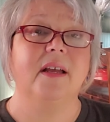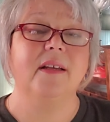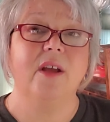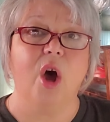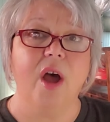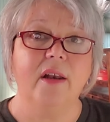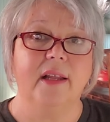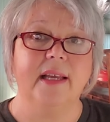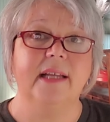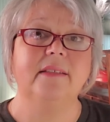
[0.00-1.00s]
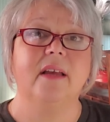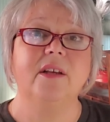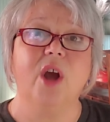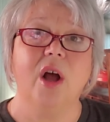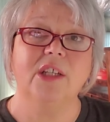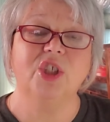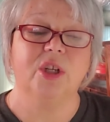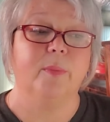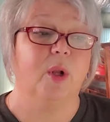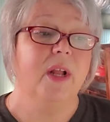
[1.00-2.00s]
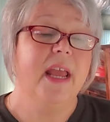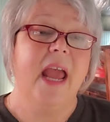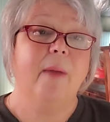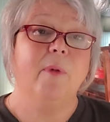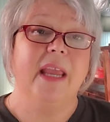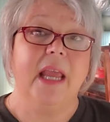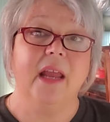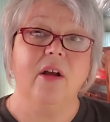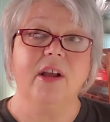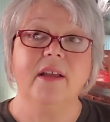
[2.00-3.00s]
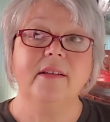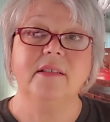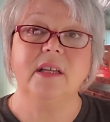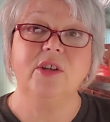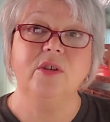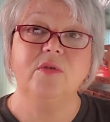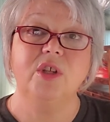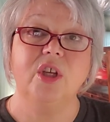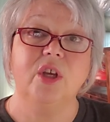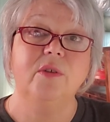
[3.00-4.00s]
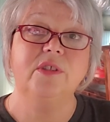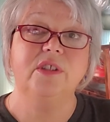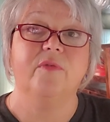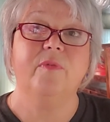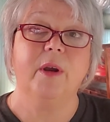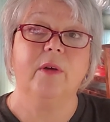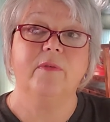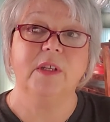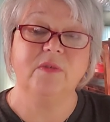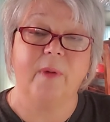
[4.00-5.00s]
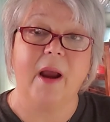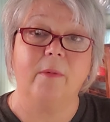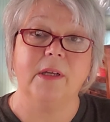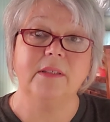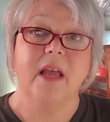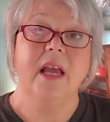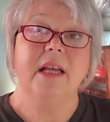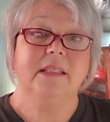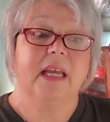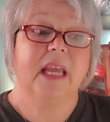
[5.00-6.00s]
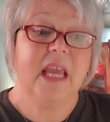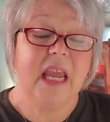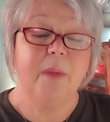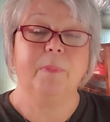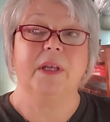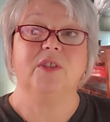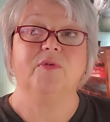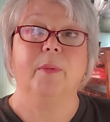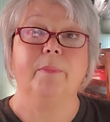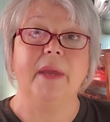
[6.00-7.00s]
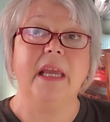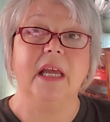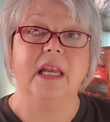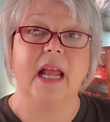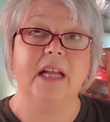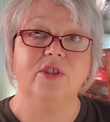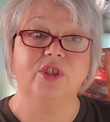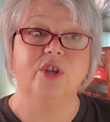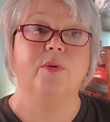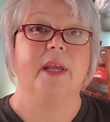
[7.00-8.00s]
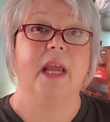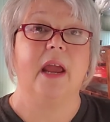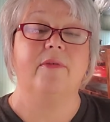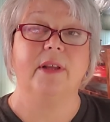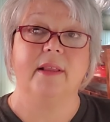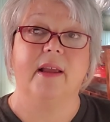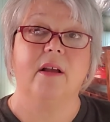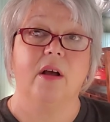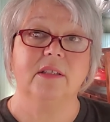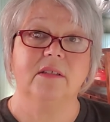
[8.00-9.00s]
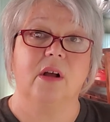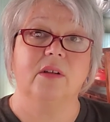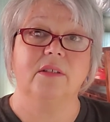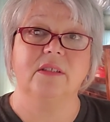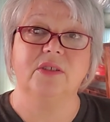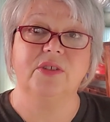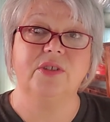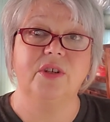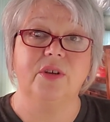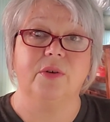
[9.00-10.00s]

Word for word: ungodly. It's unconscionable. And we cannot continue to use the fear of this virus to keep us from being and doing everything God's called us to do.